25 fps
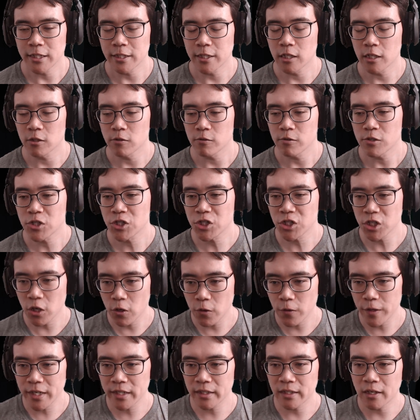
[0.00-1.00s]

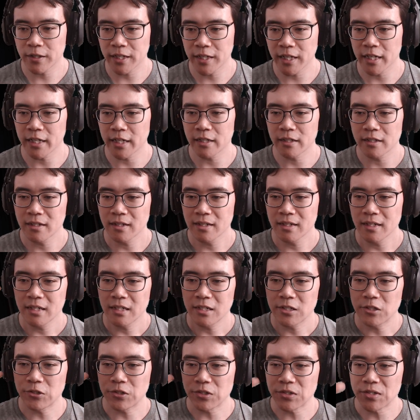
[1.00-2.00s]
showing, okay,
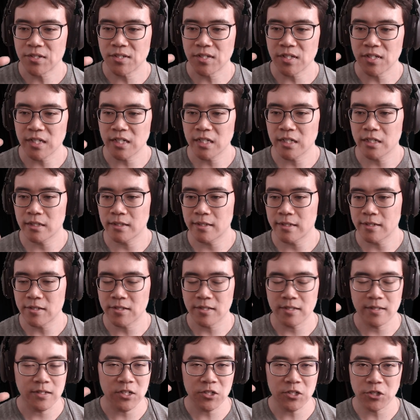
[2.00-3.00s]
you can see these
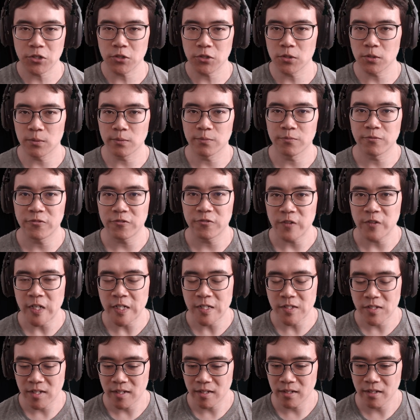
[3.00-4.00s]
digital feet
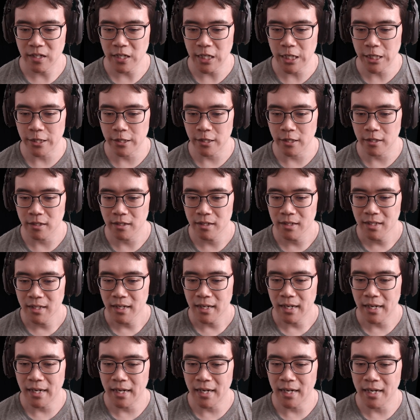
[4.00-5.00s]
here,
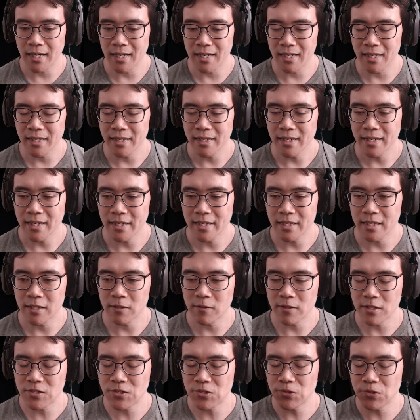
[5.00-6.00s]
and then
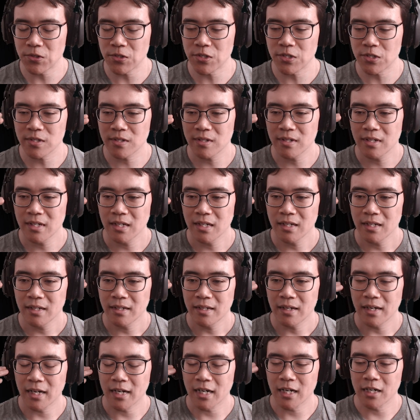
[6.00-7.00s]
as soon as
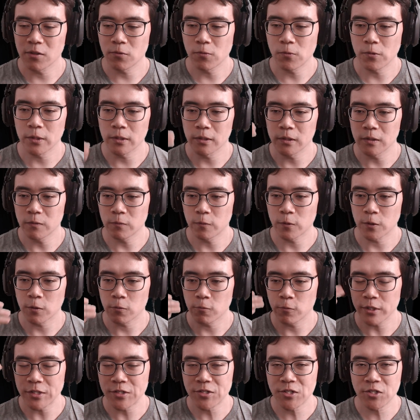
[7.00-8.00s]
we're
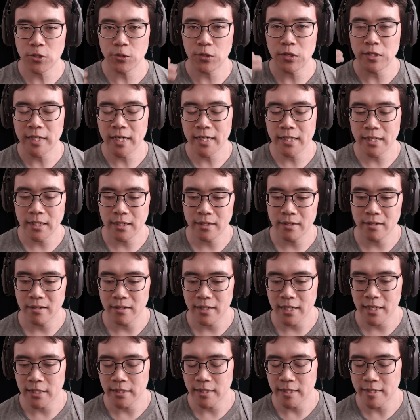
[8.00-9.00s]
really soaking that in,
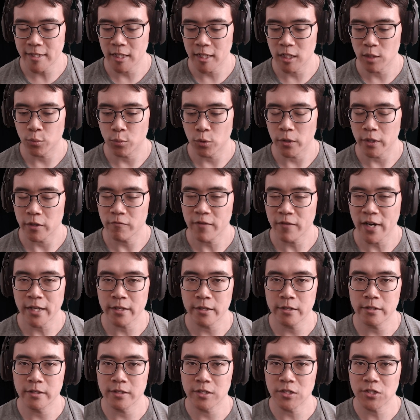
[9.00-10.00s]
then they teleport, rather
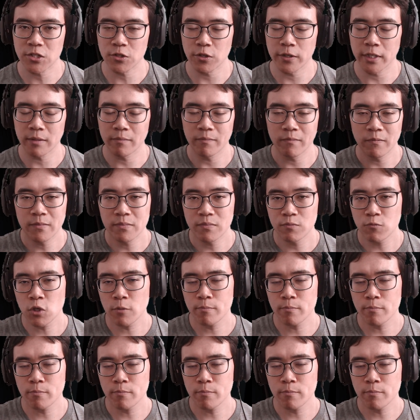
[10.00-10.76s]
than just saying, boop,